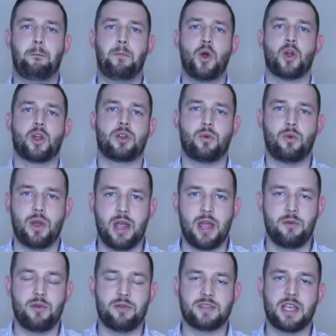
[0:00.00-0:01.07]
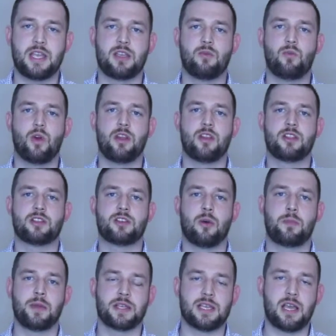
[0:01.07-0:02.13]
book where we've taken one of the
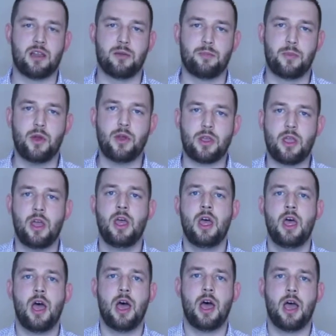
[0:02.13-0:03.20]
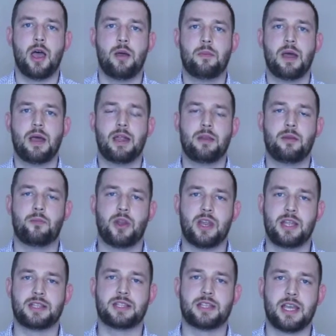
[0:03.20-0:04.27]
topics out of the book and put it
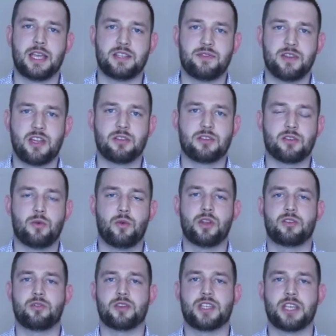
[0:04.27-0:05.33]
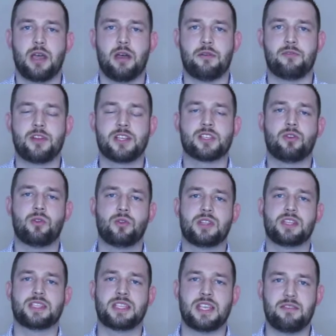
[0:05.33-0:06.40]
in today's video. So I want to do a shout out for it. It's called The
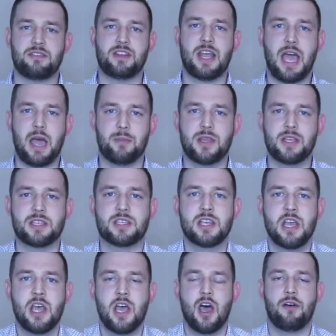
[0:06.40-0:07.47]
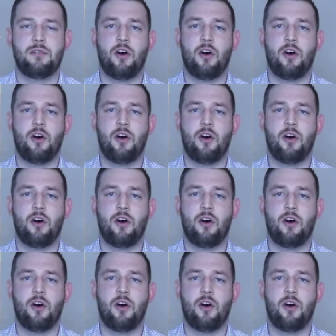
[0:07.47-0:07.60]
7 Habits of